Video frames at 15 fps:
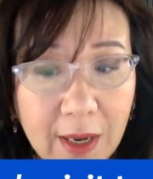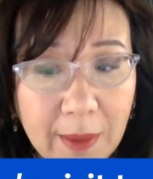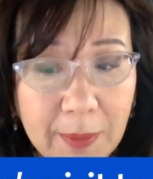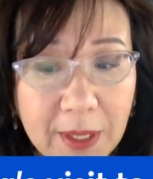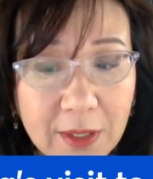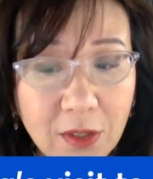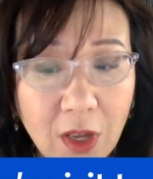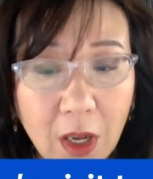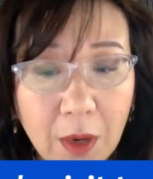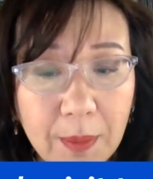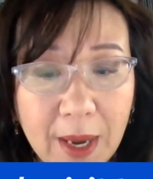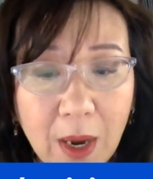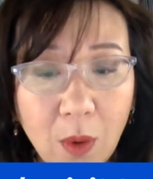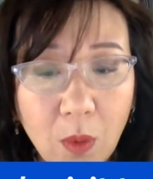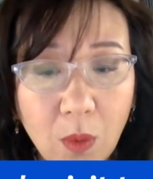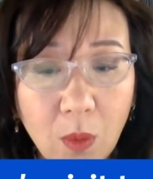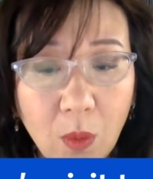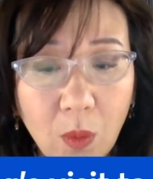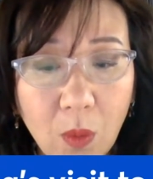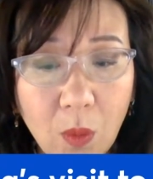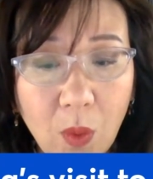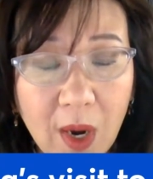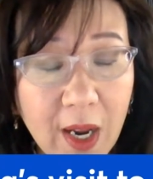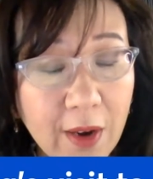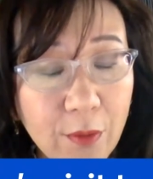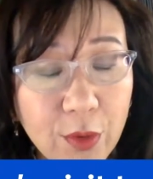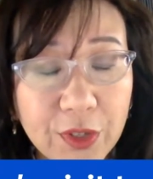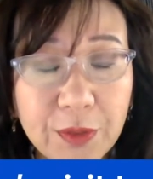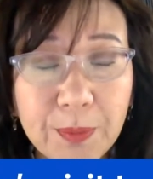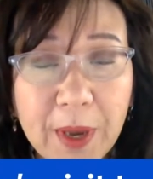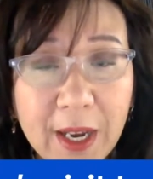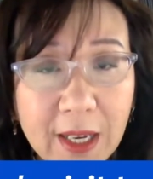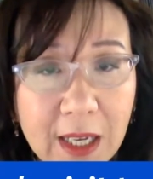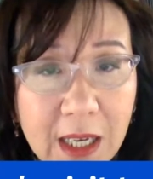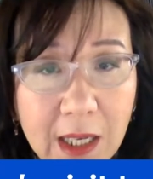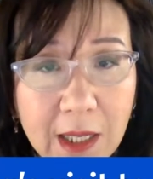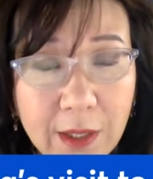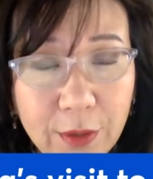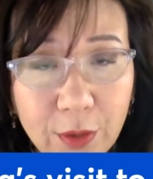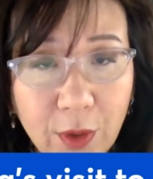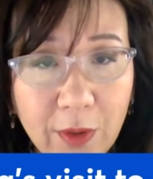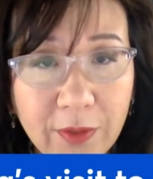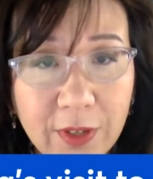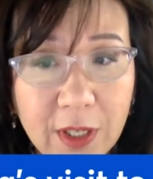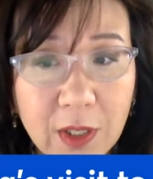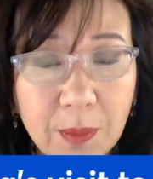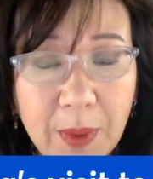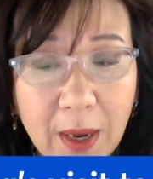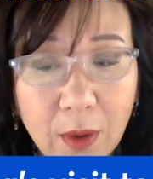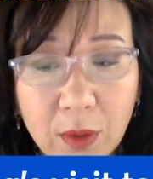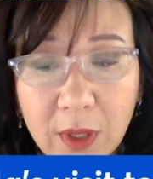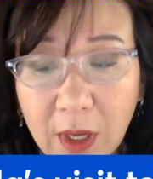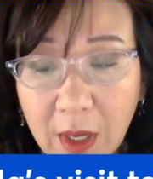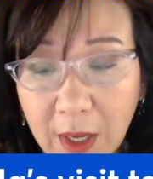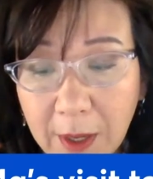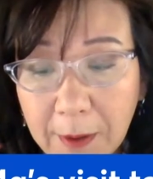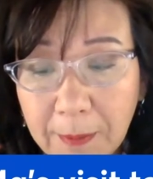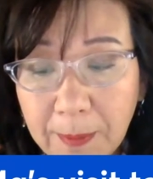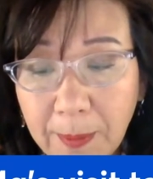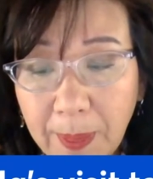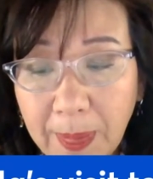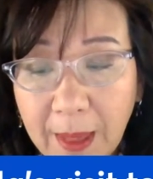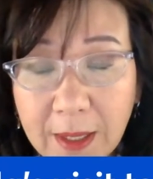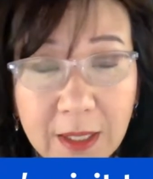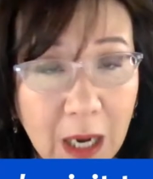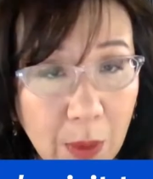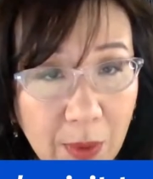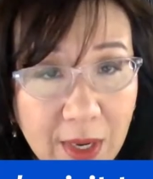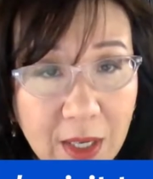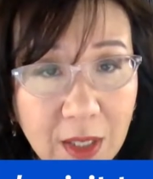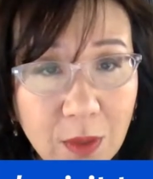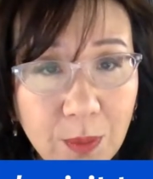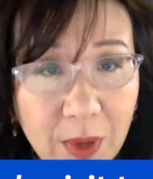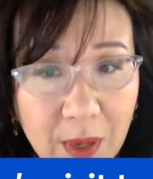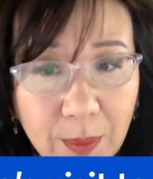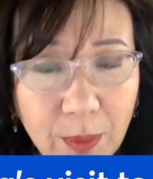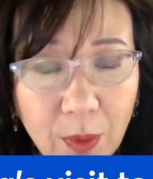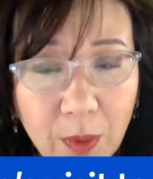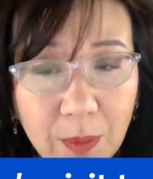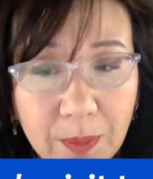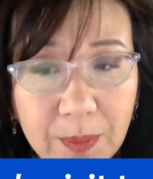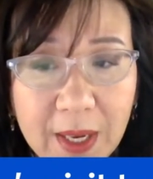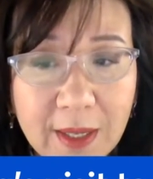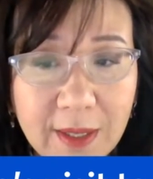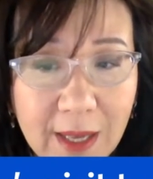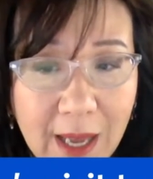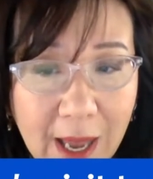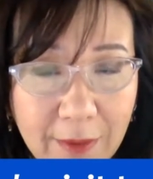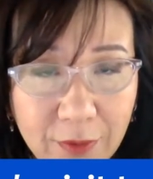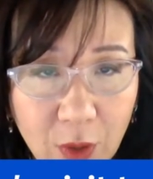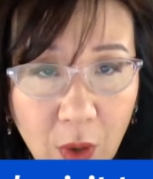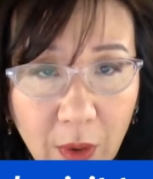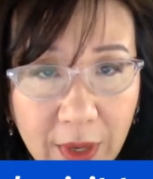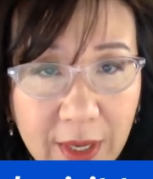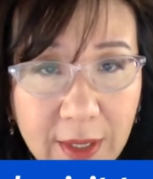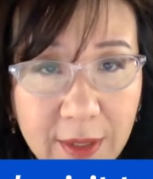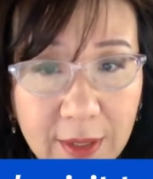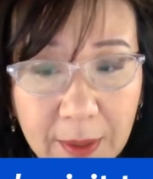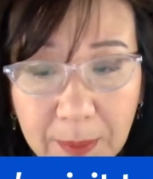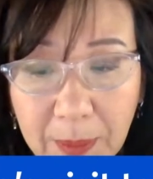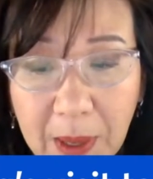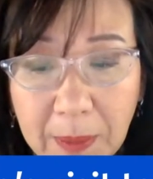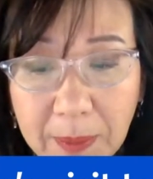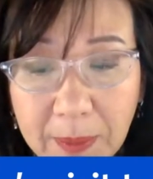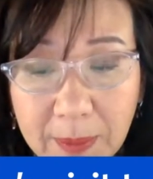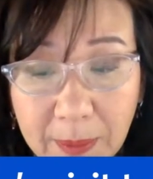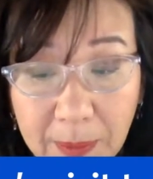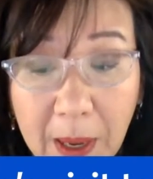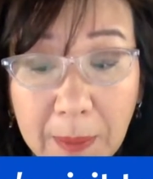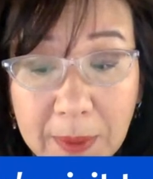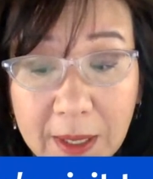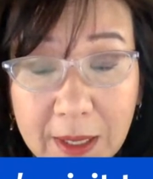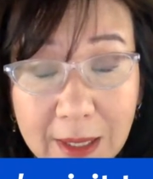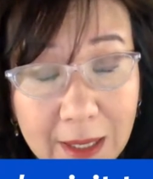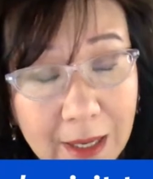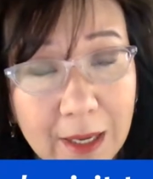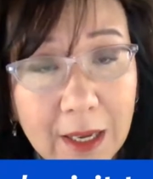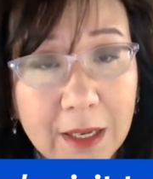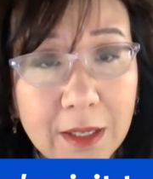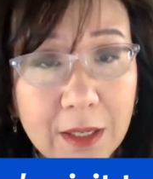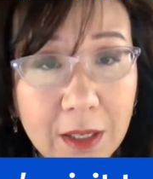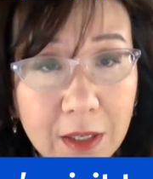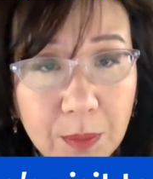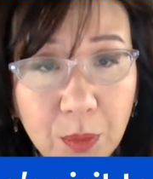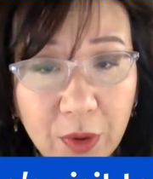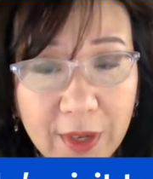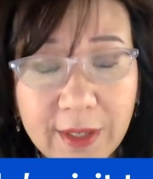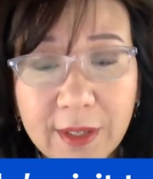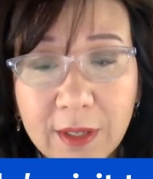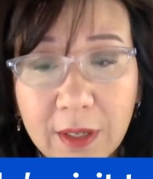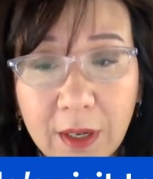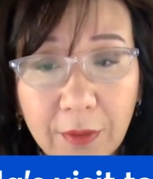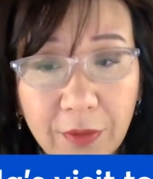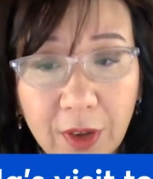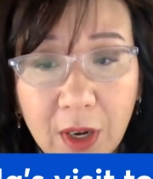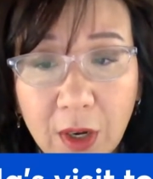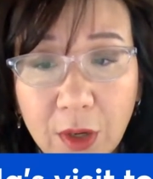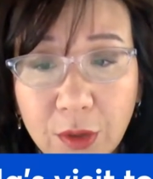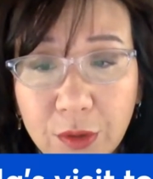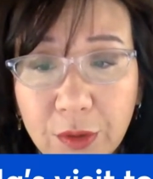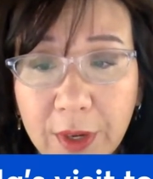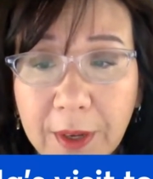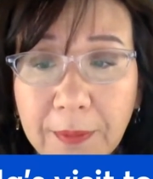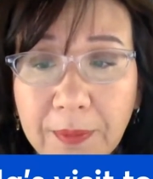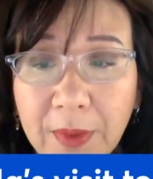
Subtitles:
I mean, it's not about what kind of respect he deserves. It's about Taiwanese people, because after all, he's a publicly elected president of the country.